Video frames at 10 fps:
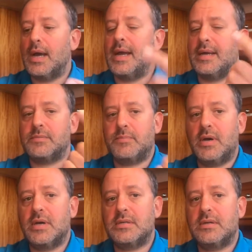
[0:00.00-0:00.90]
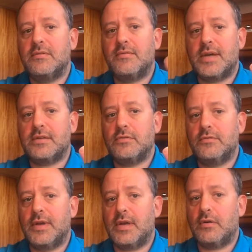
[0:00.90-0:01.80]
and it's person, vessel,
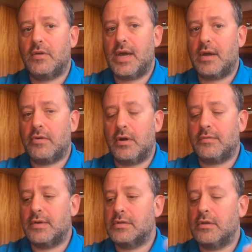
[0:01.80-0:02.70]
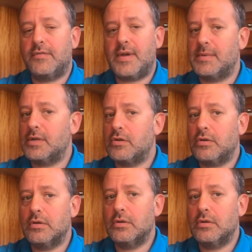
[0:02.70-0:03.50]
vehicle or aircraft. It's not the family dog,